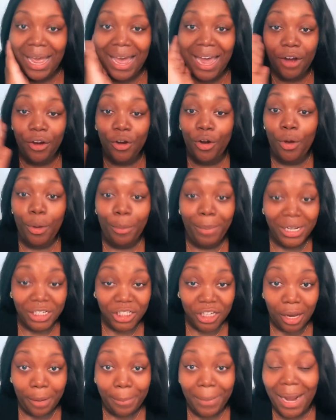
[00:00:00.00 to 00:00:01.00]
I don't know
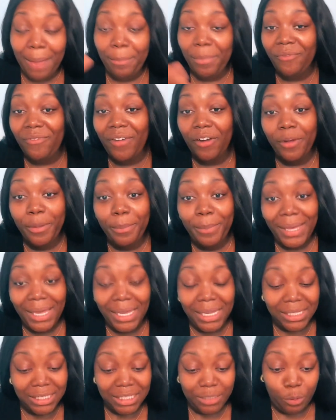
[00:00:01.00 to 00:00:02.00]
about y'all, but I'm a very
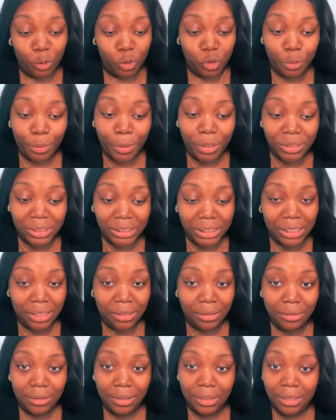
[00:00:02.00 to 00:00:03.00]
big spiritual
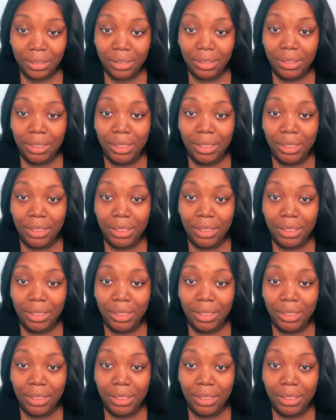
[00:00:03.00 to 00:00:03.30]
person.